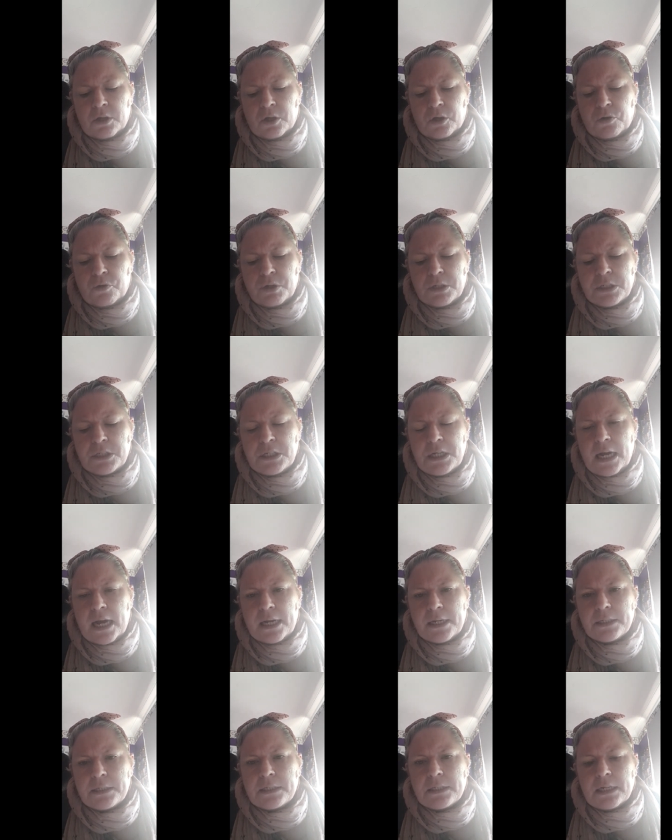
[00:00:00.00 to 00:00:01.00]

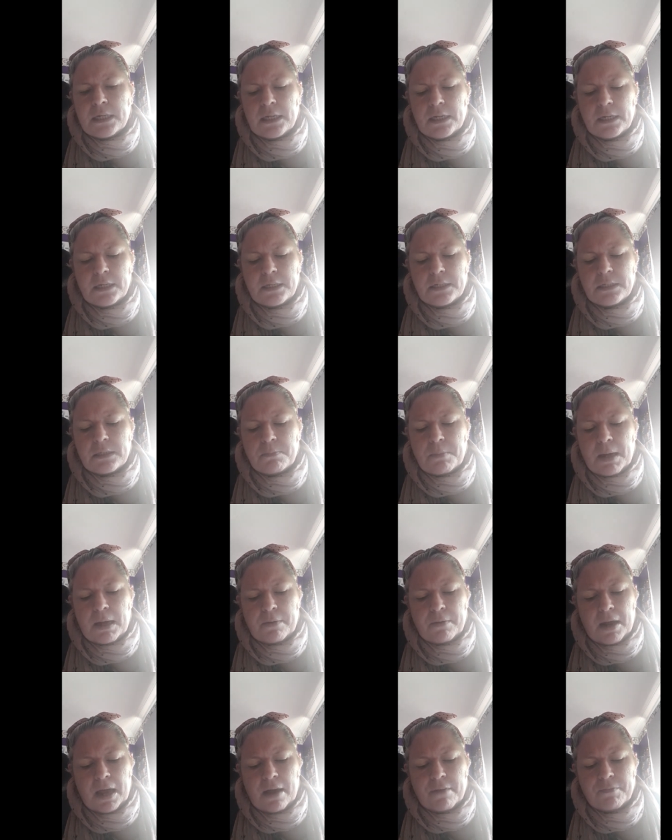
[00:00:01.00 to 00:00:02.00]
Christianity is
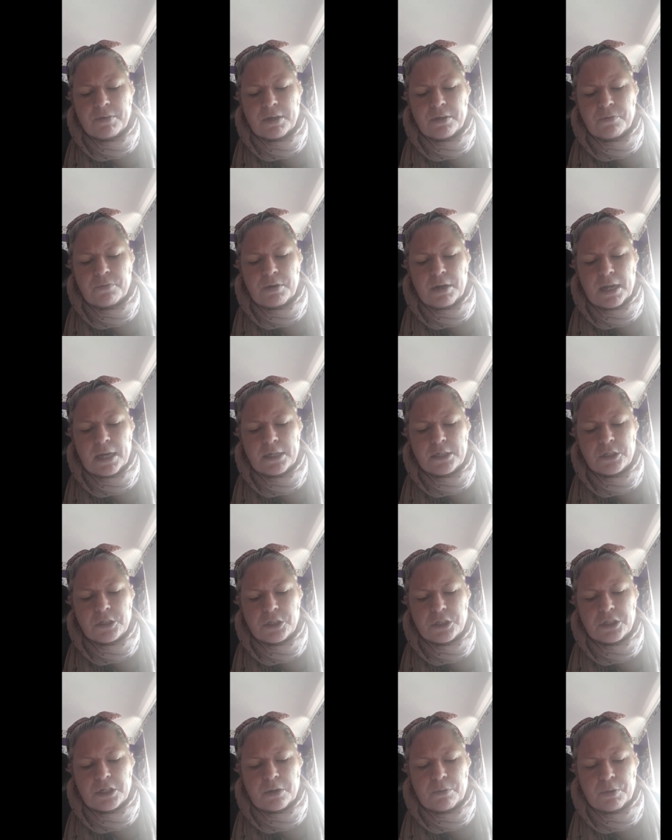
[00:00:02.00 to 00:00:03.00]
about having a
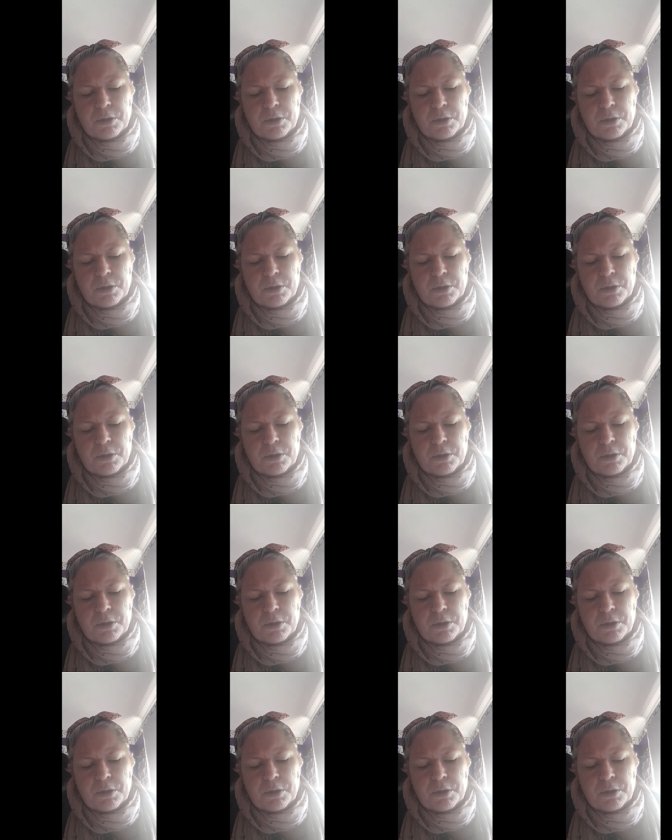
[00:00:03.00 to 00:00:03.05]
relationship